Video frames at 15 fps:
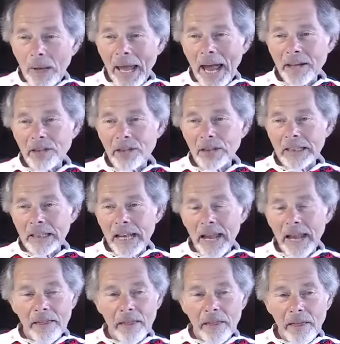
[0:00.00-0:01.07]
actually
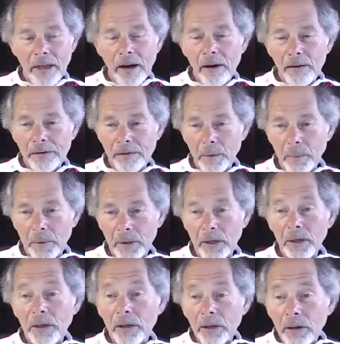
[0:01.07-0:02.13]
get there from
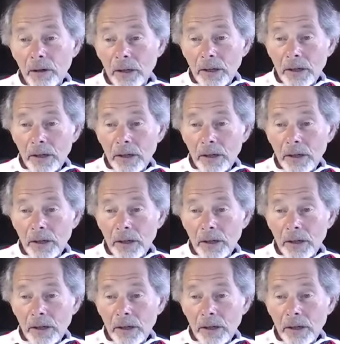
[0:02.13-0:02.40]
here